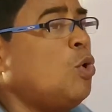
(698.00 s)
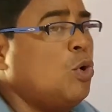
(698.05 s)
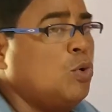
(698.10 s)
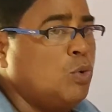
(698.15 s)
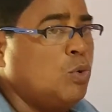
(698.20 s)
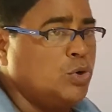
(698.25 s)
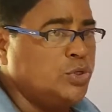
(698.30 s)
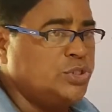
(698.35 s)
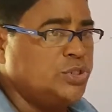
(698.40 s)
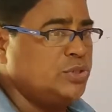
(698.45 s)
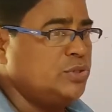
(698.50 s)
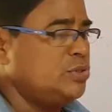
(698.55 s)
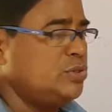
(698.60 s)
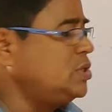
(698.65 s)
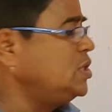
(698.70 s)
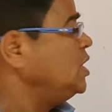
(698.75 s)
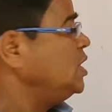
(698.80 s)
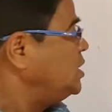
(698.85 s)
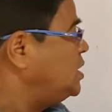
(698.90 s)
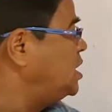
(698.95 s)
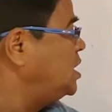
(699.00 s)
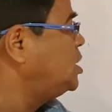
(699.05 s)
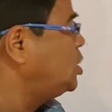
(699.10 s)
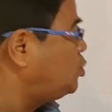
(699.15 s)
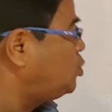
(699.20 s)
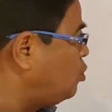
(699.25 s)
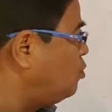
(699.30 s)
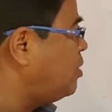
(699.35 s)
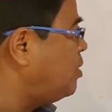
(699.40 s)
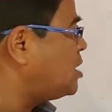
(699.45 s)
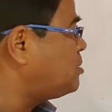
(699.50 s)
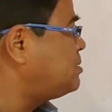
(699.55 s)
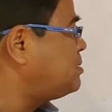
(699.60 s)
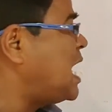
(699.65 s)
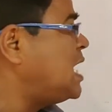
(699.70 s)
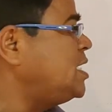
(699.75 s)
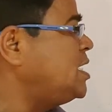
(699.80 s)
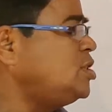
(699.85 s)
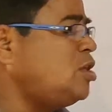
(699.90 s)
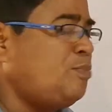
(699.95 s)
go, goes. These two
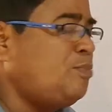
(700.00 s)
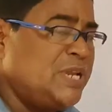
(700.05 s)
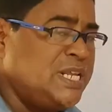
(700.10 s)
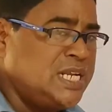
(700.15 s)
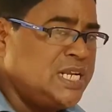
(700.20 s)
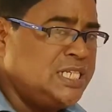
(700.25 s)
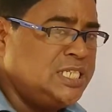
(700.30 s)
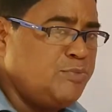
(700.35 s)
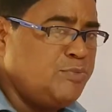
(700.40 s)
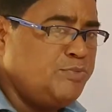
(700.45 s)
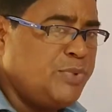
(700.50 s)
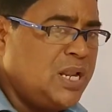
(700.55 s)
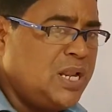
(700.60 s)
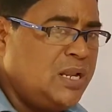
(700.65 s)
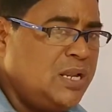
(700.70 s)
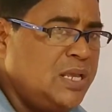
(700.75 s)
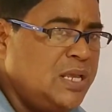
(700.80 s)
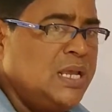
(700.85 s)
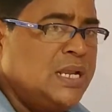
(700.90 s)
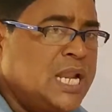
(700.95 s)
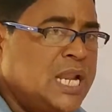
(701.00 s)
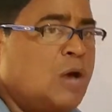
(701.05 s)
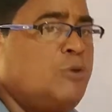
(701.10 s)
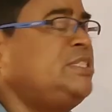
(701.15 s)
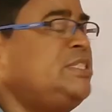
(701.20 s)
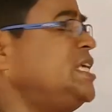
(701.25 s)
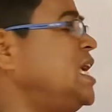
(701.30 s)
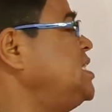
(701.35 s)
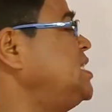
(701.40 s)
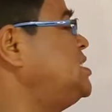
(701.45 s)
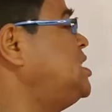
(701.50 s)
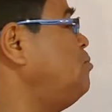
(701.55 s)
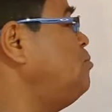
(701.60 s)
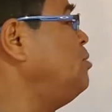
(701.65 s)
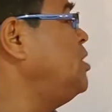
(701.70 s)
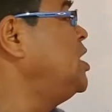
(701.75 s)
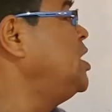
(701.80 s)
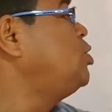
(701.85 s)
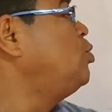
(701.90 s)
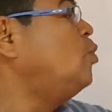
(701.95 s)
verbs are in the present simple. Now change
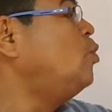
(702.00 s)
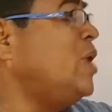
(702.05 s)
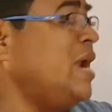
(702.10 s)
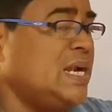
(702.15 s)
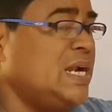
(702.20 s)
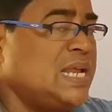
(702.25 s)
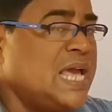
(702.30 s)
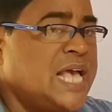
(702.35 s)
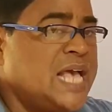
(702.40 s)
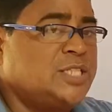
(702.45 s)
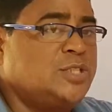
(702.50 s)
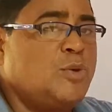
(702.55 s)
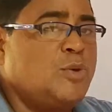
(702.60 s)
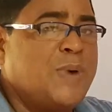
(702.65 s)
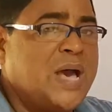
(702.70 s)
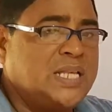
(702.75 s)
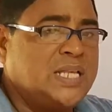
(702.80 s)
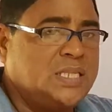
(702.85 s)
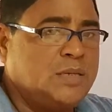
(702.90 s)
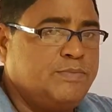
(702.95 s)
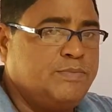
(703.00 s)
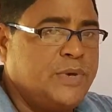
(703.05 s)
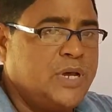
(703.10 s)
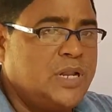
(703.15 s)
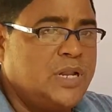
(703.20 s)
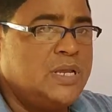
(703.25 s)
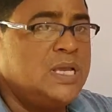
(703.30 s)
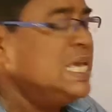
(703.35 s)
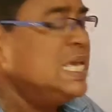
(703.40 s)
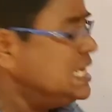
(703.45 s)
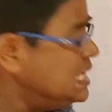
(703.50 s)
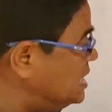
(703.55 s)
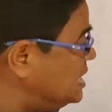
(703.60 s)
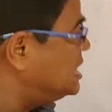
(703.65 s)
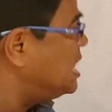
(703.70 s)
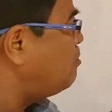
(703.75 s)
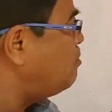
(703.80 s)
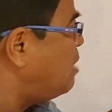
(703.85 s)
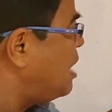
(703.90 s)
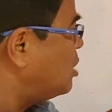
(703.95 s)
them into went as the past simple.
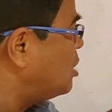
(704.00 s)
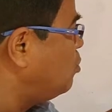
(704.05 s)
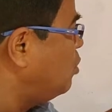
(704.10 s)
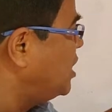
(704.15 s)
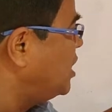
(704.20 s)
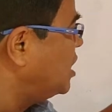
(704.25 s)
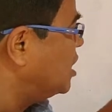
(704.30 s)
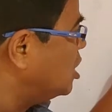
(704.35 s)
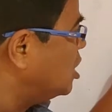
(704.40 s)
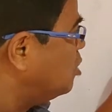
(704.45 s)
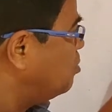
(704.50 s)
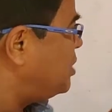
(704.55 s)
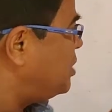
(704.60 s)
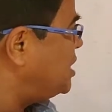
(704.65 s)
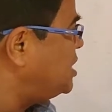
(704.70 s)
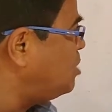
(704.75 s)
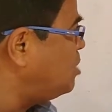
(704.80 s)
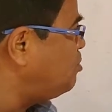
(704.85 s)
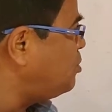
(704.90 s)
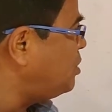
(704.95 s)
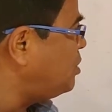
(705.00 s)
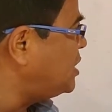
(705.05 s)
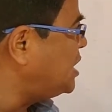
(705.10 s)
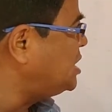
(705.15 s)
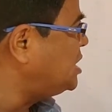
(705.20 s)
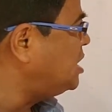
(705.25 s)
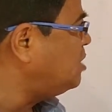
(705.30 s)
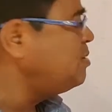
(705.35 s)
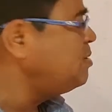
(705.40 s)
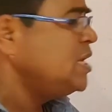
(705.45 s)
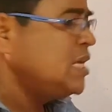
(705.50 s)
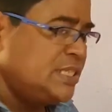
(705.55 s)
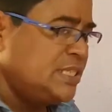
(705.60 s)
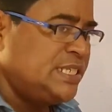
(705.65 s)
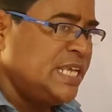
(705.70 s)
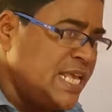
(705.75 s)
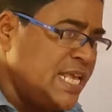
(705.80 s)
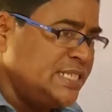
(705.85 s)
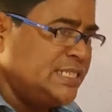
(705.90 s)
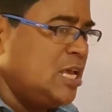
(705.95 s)
Isam are going. Present progressive,
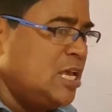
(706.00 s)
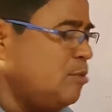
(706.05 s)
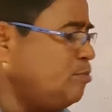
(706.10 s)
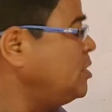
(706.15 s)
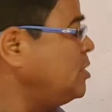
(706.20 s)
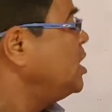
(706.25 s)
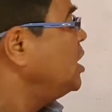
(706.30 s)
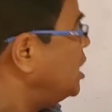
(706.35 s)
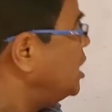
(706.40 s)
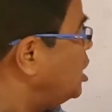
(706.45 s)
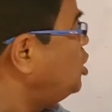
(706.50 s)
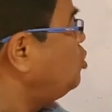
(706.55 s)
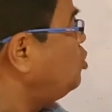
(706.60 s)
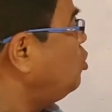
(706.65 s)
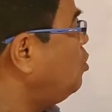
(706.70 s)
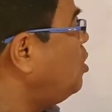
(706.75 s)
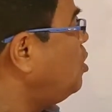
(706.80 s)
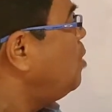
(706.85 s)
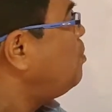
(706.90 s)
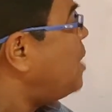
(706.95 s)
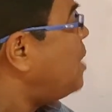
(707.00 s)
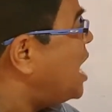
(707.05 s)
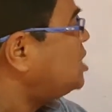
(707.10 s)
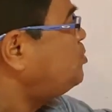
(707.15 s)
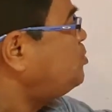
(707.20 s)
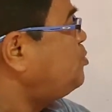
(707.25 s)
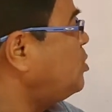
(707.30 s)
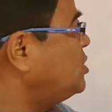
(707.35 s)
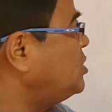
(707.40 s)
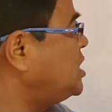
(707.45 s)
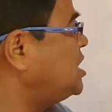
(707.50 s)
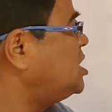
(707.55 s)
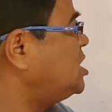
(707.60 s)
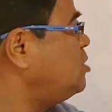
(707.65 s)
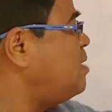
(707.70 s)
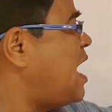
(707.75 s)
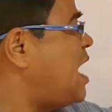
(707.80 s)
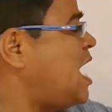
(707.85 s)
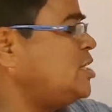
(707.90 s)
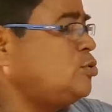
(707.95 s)
change them into past
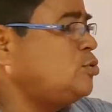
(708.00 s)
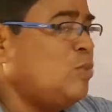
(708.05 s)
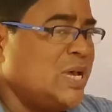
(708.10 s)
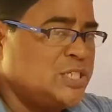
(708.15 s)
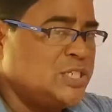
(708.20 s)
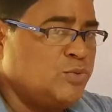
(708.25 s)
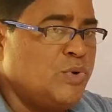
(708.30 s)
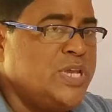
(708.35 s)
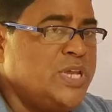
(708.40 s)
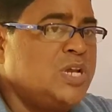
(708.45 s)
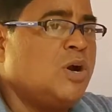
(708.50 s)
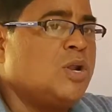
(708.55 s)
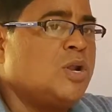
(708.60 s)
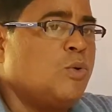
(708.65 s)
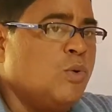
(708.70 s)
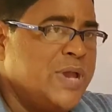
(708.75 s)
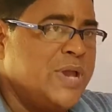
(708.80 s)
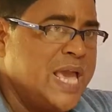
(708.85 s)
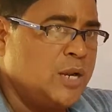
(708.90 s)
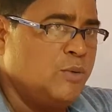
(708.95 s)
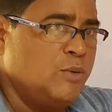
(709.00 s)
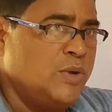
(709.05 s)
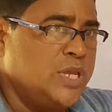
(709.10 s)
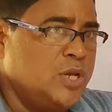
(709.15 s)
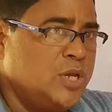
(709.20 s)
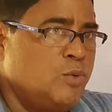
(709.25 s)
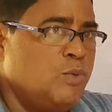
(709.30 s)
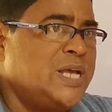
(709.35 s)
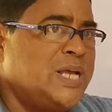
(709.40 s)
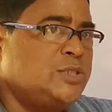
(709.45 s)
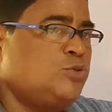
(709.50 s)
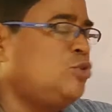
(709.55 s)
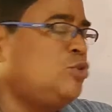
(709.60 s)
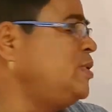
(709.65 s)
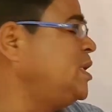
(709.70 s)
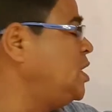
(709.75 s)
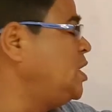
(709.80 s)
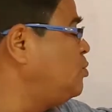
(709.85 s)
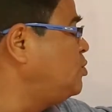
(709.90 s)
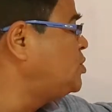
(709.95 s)
progressive as was going or were going. Was
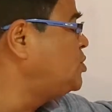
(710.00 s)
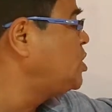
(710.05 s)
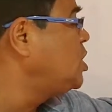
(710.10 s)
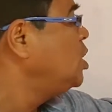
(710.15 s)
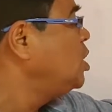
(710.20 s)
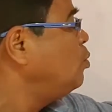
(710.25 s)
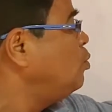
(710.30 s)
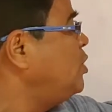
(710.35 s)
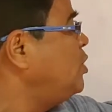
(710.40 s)
should be used